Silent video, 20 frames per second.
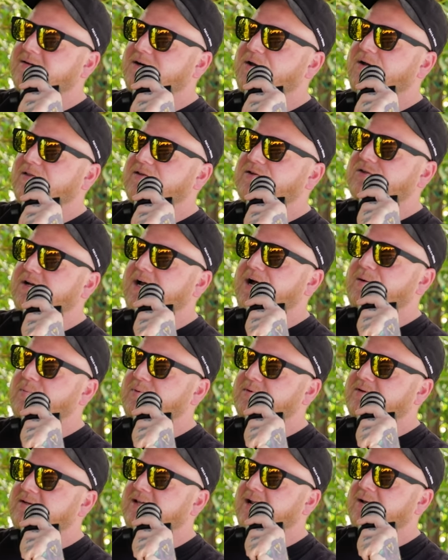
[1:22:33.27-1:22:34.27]
Are you at the
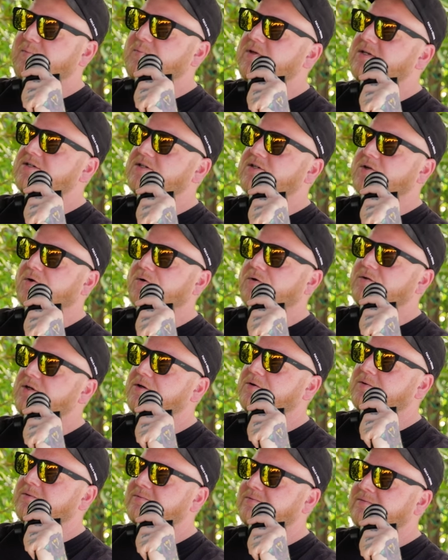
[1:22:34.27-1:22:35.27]
shop? Can I please just hold
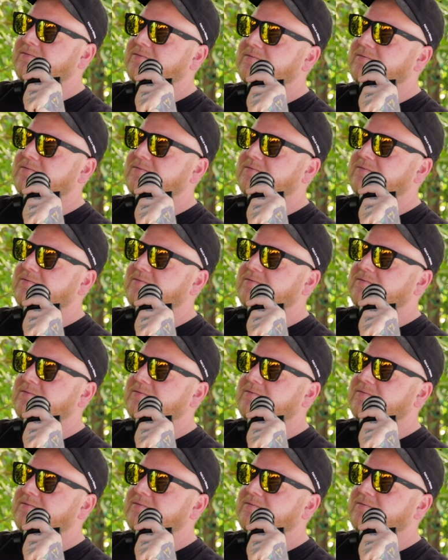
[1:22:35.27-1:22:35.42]
you?